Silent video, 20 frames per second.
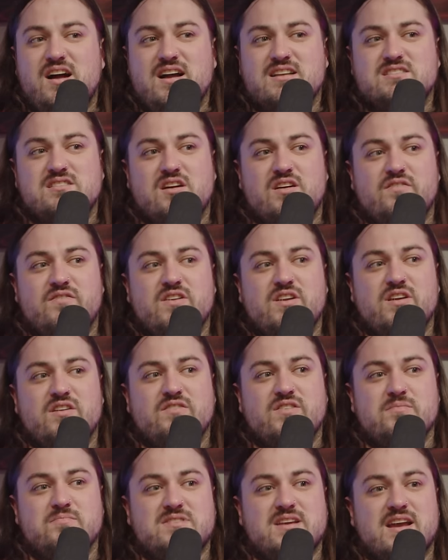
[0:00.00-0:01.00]
I saw a
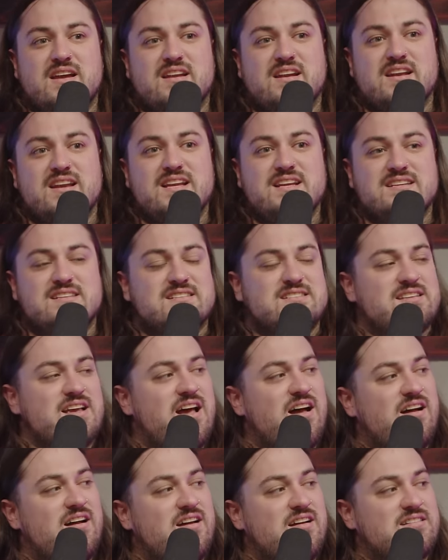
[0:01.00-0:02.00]
video of them taking an ink
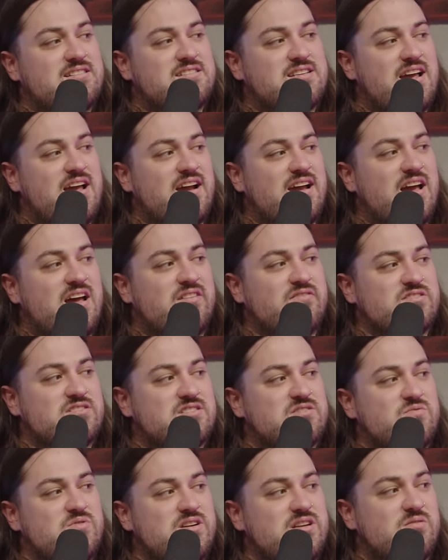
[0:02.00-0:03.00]
sack out of a
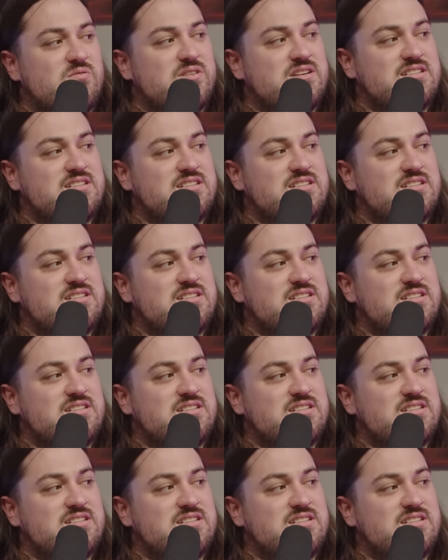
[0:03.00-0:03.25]
squid